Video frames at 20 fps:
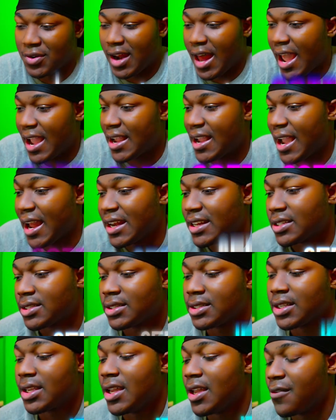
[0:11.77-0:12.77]
I gotta
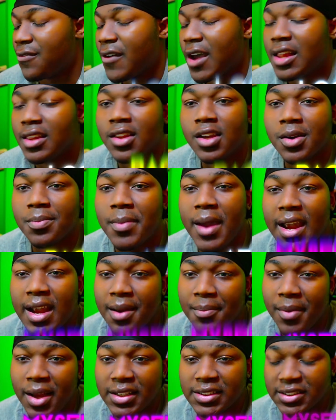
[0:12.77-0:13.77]
see if I look back at
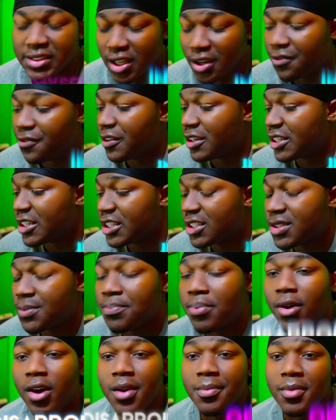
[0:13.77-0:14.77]
myself in
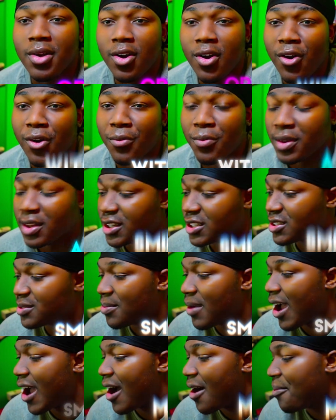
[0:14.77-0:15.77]
disappointment or with a
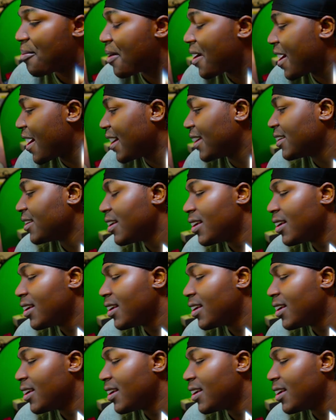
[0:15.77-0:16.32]
smile, man.